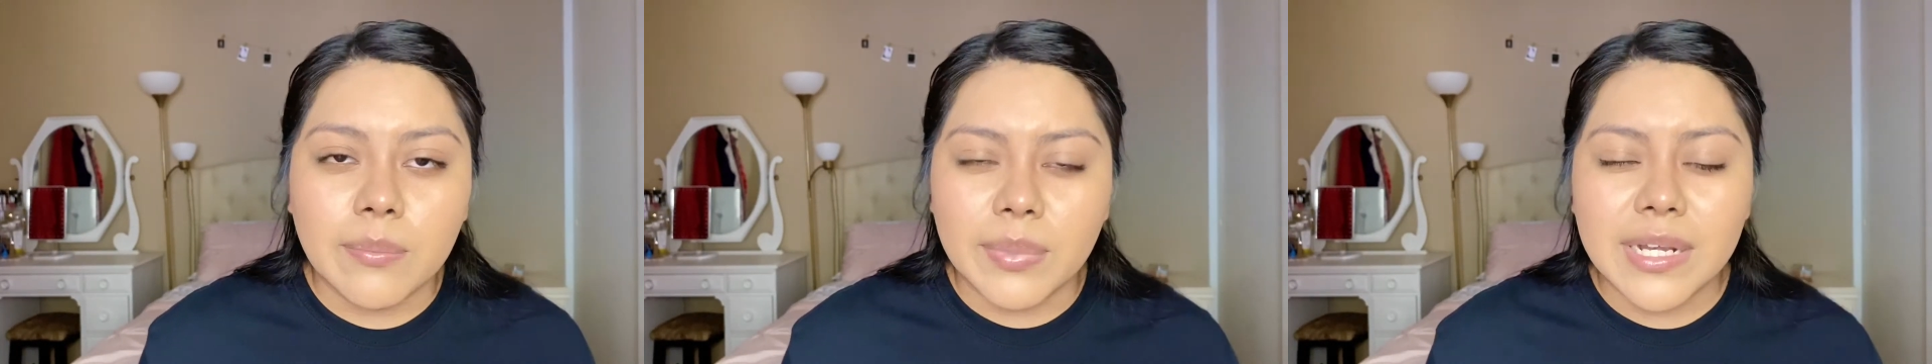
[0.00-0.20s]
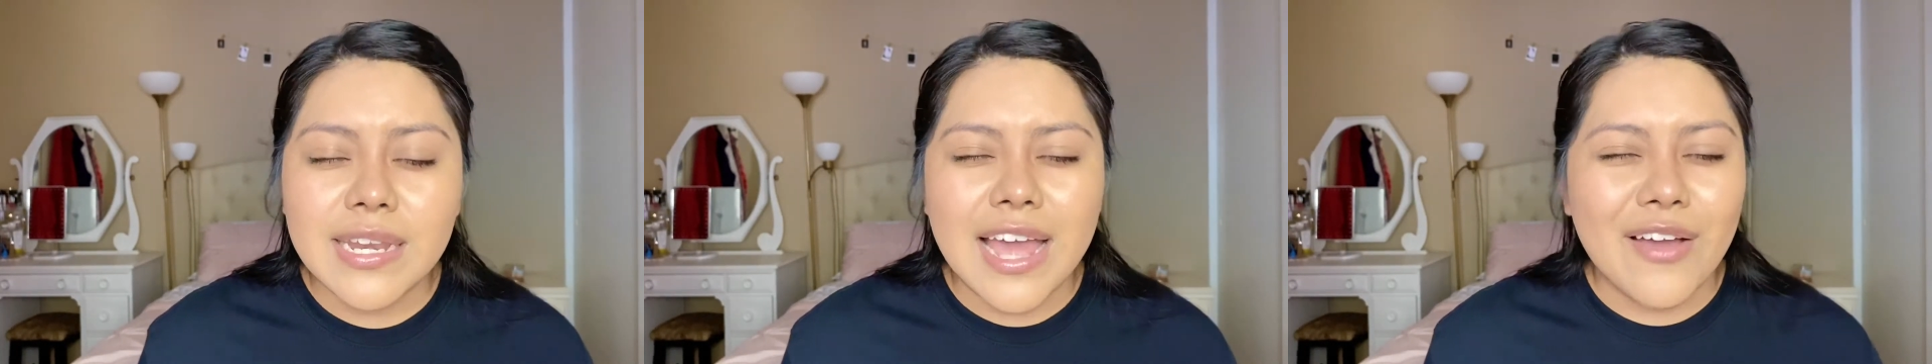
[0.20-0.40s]

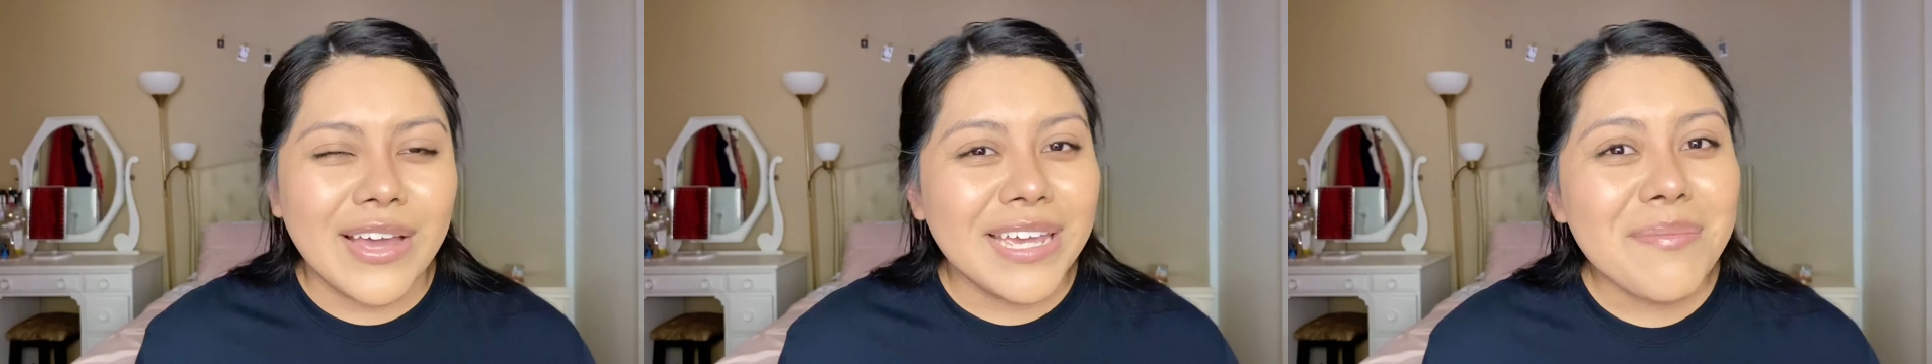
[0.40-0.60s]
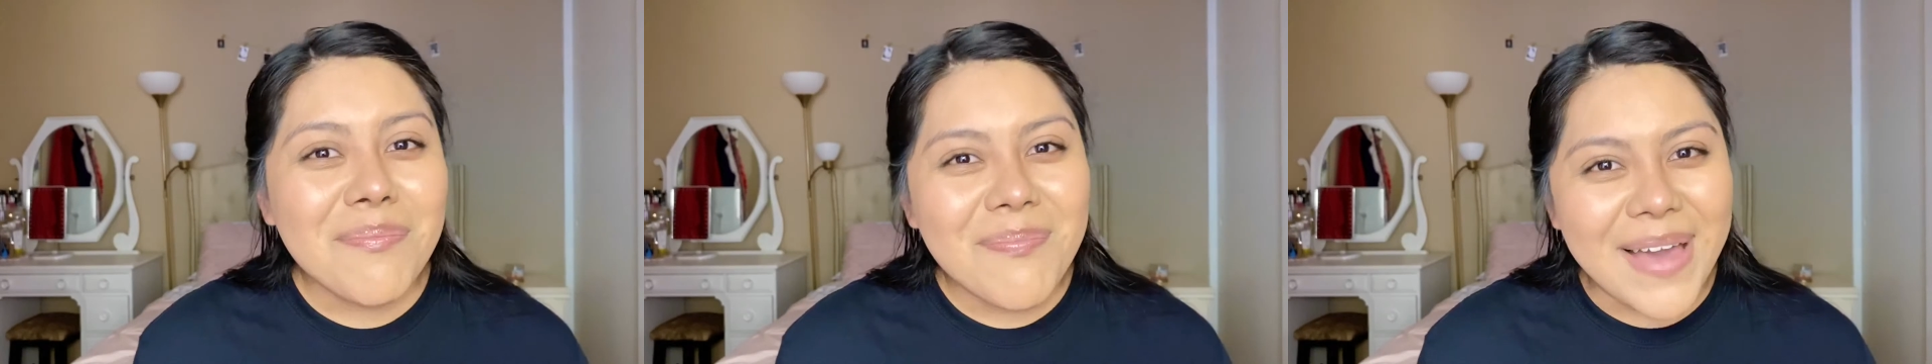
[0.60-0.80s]
But now I
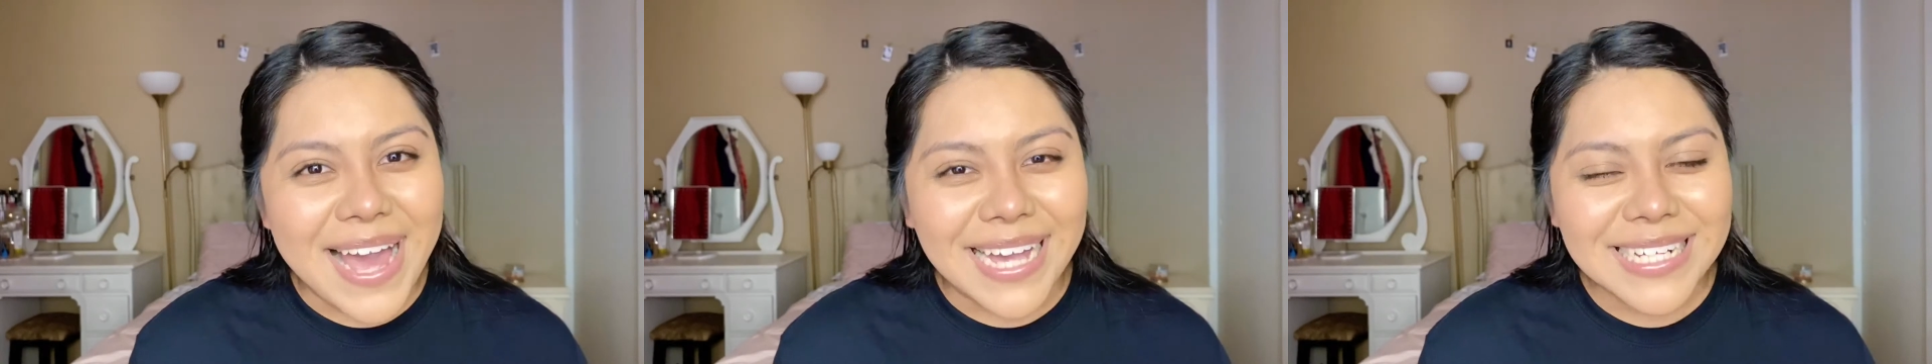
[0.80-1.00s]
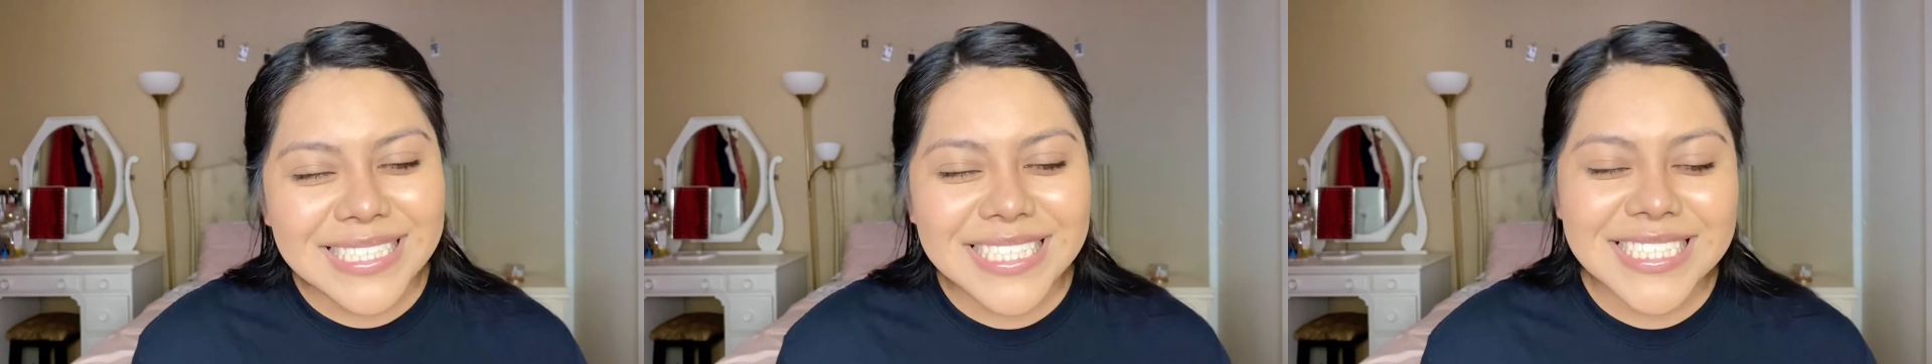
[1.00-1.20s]
am
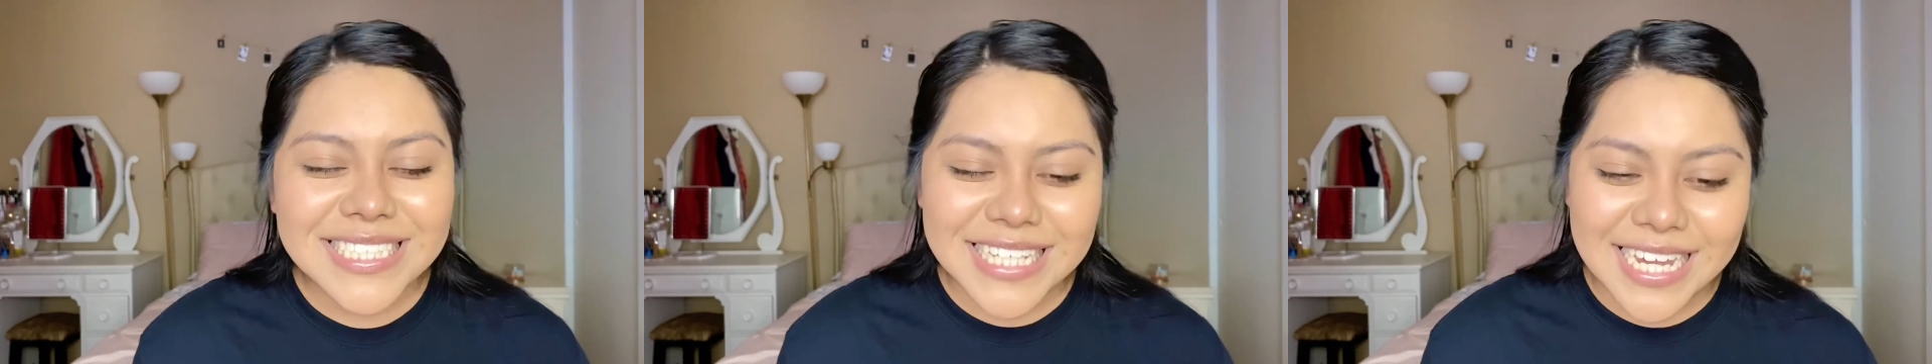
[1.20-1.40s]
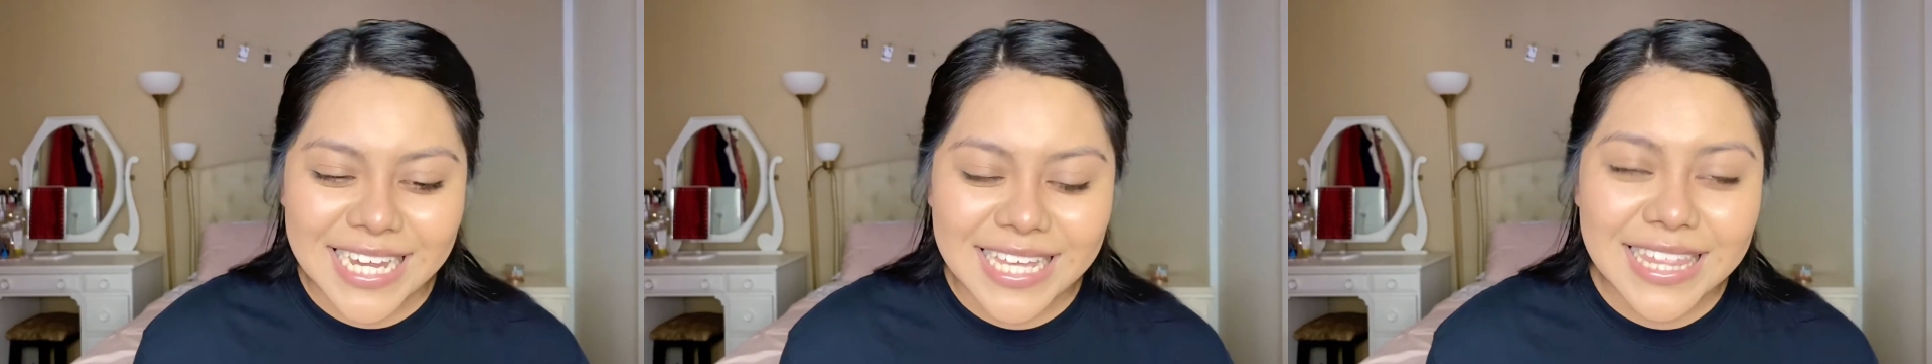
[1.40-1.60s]
back
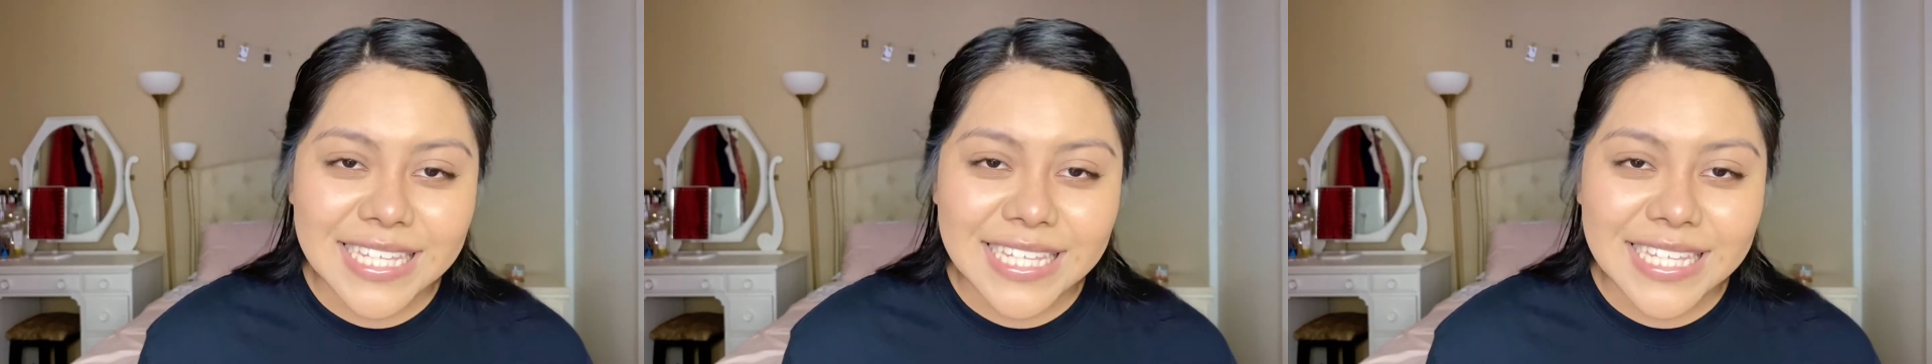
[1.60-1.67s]
today,